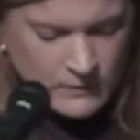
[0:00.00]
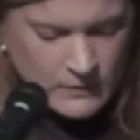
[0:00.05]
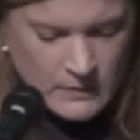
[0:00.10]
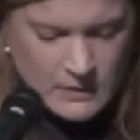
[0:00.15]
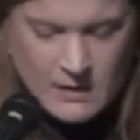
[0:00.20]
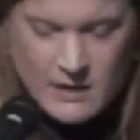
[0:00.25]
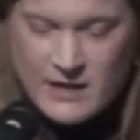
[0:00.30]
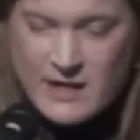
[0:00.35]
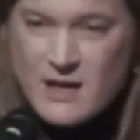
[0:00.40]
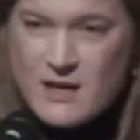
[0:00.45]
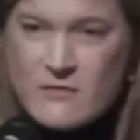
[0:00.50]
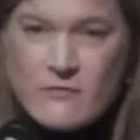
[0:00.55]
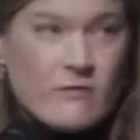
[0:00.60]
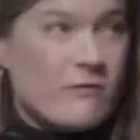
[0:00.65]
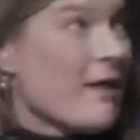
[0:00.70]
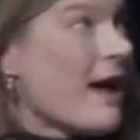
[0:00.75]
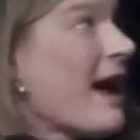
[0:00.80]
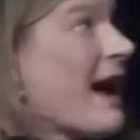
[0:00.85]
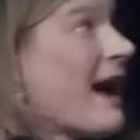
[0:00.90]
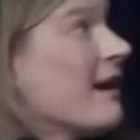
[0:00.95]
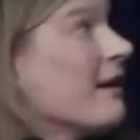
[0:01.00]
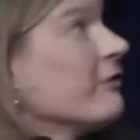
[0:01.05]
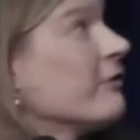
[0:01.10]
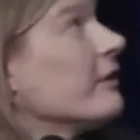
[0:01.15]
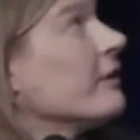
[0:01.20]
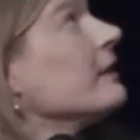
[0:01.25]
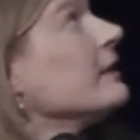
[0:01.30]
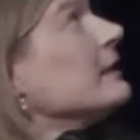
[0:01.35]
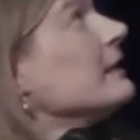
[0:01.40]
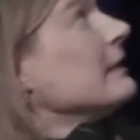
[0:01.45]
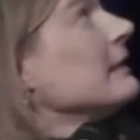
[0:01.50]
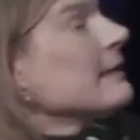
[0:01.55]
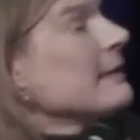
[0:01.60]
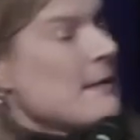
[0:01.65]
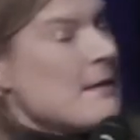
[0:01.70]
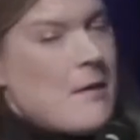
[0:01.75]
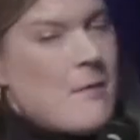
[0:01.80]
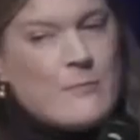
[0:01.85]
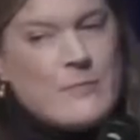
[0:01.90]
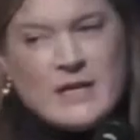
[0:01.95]
I kind of laugh
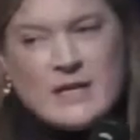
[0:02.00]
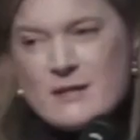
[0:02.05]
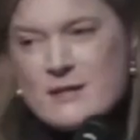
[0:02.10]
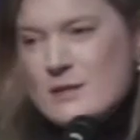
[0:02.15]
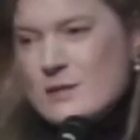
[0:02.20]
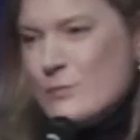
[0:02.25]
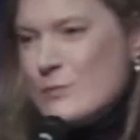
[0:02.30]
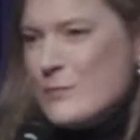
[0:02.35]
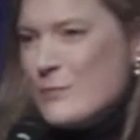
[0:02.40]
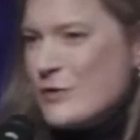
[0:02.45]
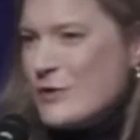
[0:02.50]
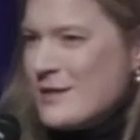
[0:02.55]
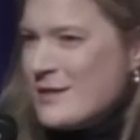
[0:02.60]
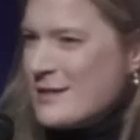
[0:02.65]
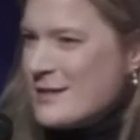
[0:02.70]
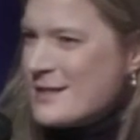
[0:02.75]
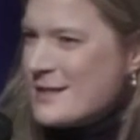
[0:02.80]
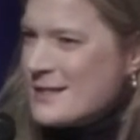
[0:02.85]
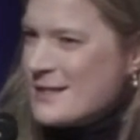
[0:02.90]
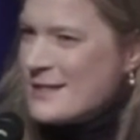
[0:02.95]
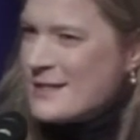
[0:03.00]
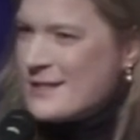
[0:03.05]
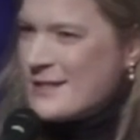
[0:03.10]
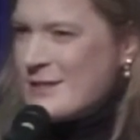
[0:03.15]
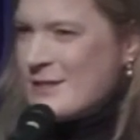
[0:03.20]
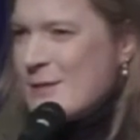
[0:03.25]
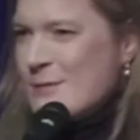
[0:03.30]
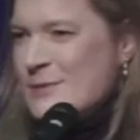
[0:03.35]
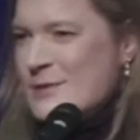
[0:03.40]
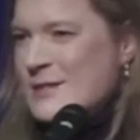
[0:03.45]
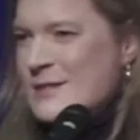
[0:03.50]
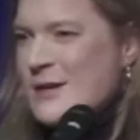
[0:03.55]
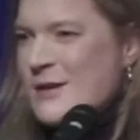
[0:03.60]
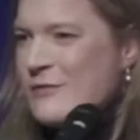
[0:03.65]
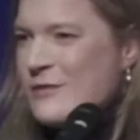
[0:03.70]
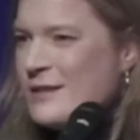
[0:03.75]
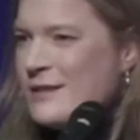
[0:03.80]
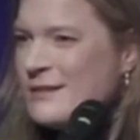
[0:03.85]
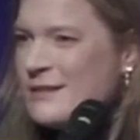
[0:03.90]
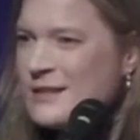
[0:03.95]
because we put this as step 7,
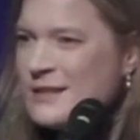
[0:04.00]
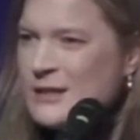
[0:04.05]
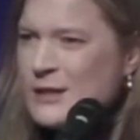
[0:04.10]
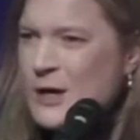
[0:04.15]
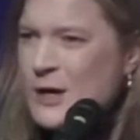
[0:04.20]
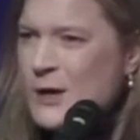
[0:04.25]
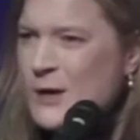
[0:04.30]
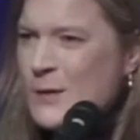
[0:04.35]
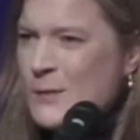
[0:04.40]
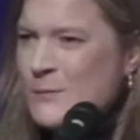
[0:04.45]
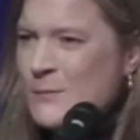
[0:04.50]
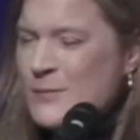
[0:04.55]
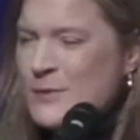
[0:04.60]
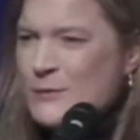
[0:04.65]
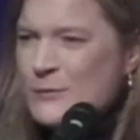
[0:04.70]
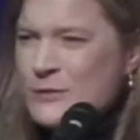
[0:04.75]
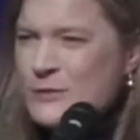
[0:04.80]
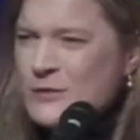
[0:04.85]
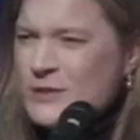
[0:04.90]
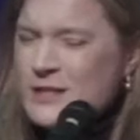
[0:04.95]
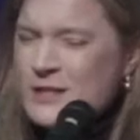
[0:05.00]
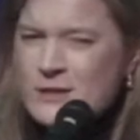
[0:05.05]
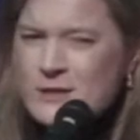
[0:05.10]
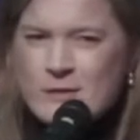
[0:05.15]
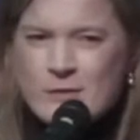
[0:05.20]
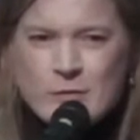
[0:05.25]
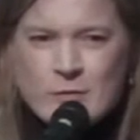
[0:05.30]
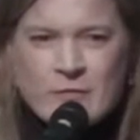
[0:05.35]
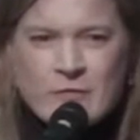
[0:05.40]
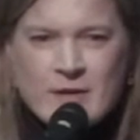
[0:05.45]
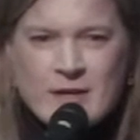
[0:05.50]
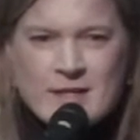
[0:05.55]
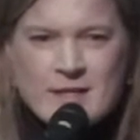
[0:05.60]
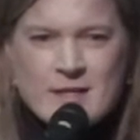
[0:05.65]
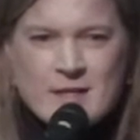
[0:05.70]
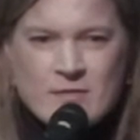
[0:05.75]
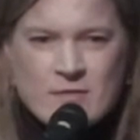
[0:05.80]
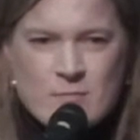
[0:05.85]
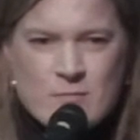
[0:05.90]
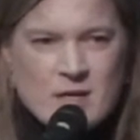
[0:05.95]
but really
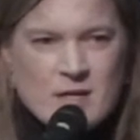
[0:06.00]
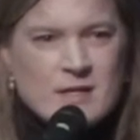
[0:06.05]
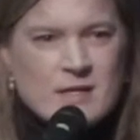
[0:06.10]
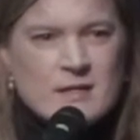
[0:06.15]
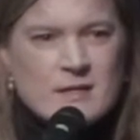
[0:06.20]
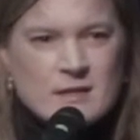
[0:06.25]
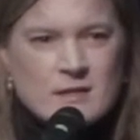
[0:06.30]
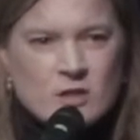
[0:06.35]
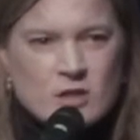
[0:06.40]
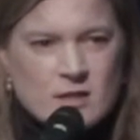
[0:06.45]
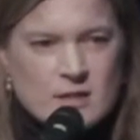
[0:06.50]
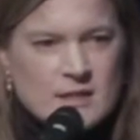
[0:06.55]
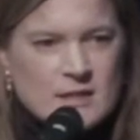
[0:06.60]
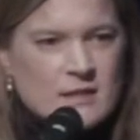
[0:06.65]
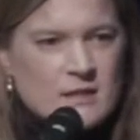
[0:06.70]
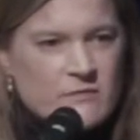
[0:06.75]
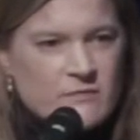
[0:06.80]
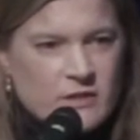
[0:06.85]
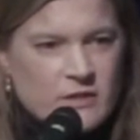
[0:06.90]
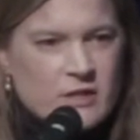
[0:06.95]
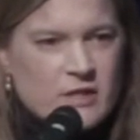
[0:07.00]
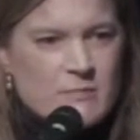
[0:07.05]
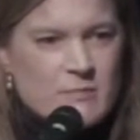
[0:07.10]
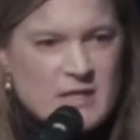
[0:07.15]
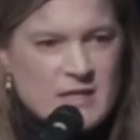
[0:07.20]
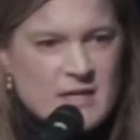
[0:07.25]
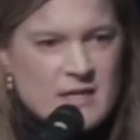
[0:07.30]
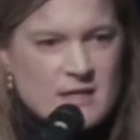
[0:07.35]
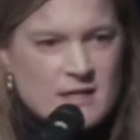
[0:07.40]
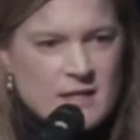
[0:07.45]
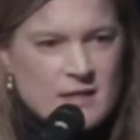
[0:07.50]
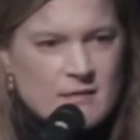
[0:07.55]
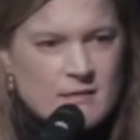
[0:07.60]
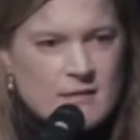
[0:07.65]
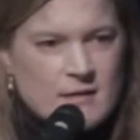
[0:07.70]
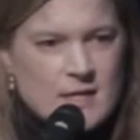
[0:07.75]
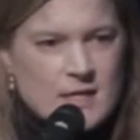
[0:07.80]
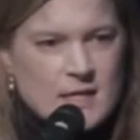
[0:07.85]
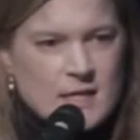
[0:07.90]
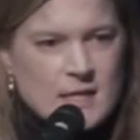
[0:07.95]
finding the money starts at the very beginning,
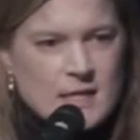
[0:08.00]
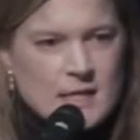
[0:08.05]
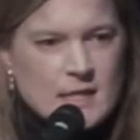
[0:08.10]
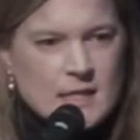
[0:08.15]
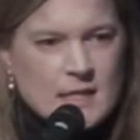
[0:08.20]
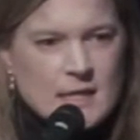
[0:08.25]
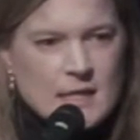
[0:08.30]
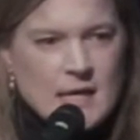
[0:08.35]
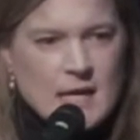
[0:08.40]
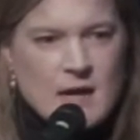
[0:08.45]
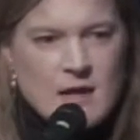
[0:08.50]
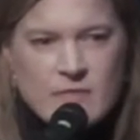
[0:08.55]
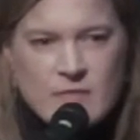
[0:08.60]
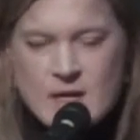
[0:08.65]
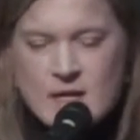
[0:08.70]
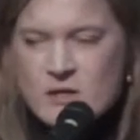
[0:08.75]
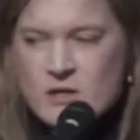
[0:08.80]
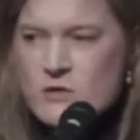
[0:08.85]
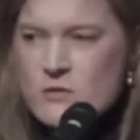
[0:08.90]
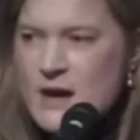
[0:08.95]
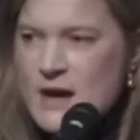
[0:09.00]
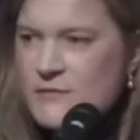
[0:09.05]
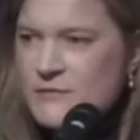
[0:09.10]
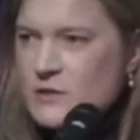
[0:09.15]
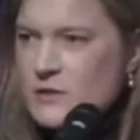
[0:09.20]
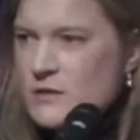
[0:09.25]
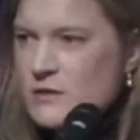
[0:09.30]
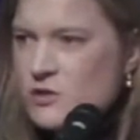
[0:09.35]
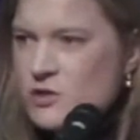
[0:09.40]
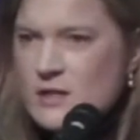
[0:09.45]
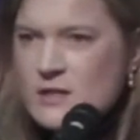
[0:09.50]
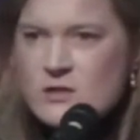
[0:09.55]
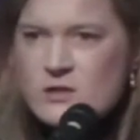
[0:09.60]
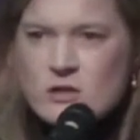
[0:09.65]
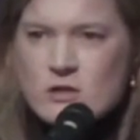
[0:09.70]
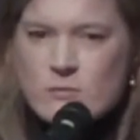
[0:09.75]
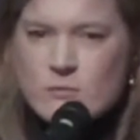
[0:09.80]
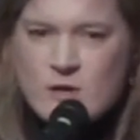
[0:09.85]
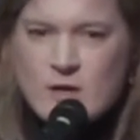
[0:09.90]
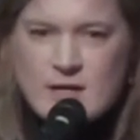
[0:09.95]
and then you have to adjust
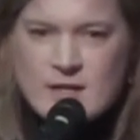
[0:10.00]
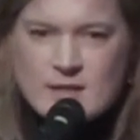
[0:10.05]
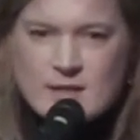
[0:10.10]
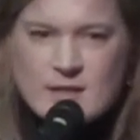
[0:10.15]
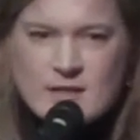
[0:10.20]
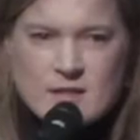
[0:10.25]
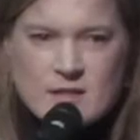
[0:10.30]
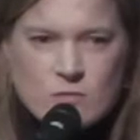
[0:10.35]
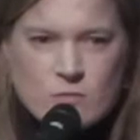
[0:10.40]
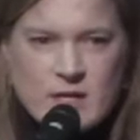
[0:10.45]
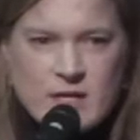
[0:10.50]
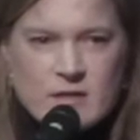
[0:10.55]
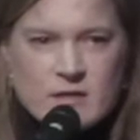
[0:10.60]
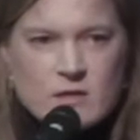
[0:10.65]
your process, right?